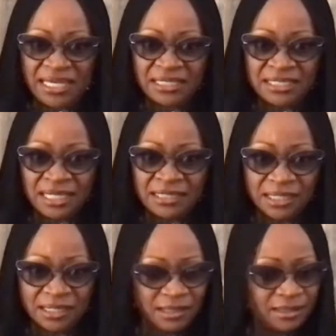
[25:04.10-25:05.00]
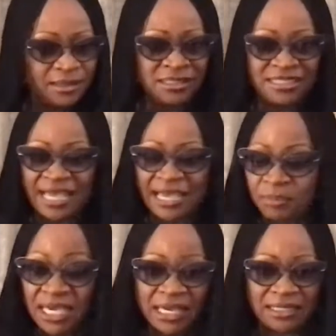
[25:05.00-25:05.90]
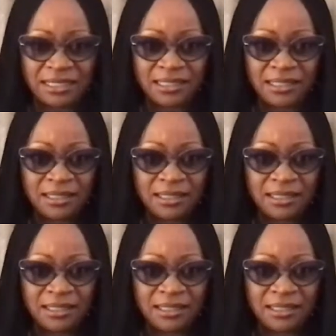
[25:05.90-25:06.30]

years later, the same kid,